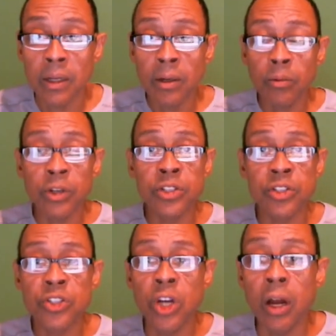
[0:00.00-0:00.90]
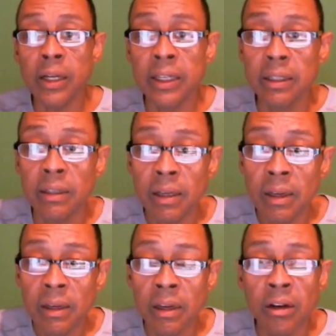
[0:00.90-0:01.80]
We're just talking,
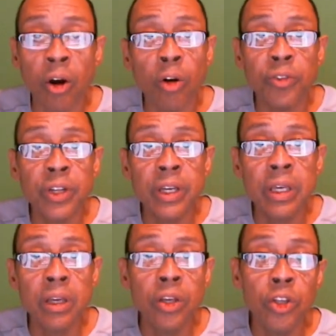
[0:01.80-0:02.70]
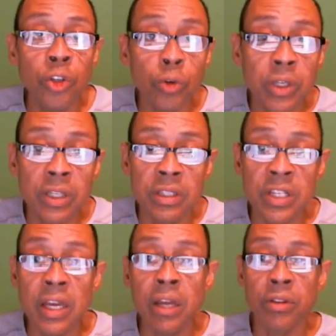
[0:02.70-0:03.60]
and hopefully you can
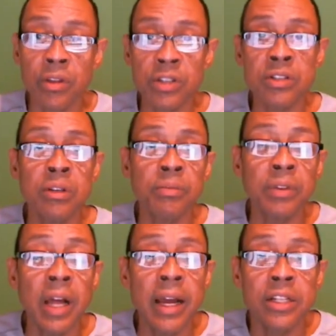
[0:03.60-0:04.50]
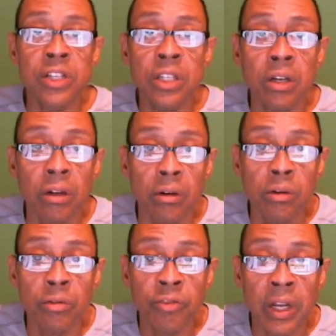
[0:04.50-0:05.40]
take this and apply it to your
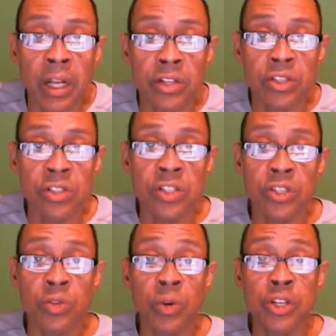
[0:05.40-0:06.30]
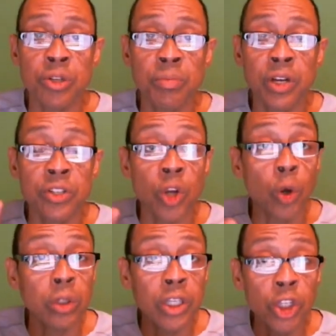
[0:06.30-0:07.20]
own financial situation, because
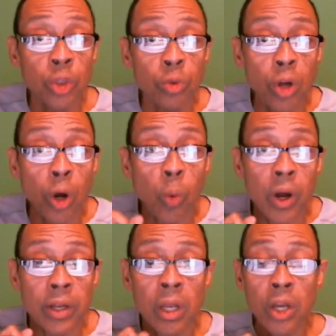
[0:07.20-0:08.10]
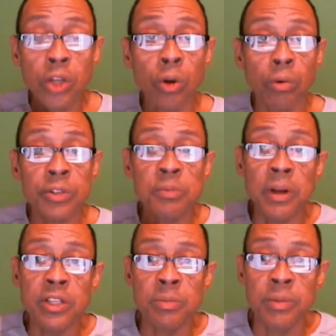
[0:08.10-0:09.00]
only you know what your
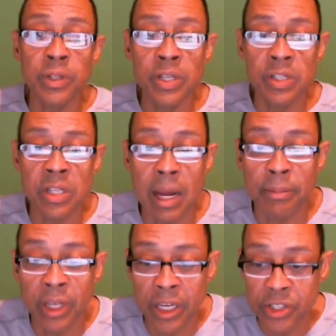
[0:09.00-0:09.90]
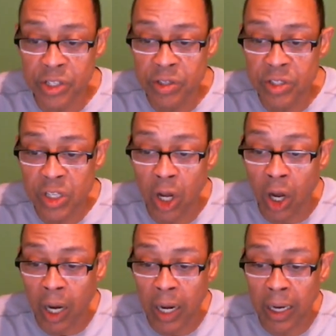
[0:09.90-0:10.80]
responsibilities and obligations
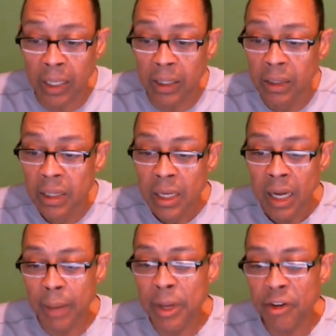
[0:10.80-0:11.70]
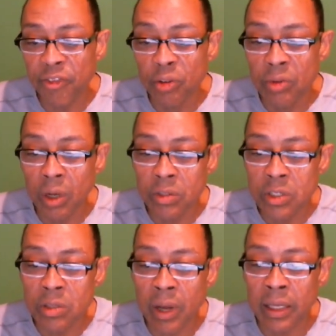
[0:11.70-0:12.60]
are. I made a few
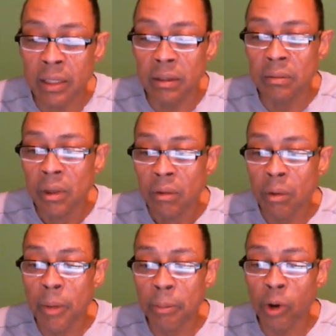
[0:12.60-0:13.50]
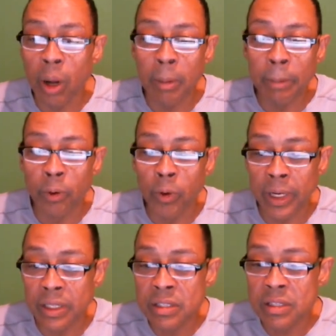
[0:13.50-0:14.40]
notes so I can remember all my
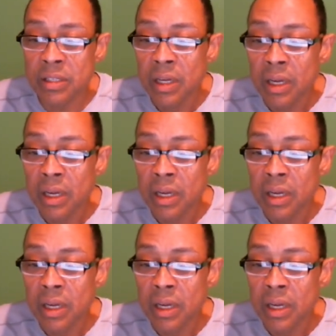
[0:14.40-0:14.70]
points.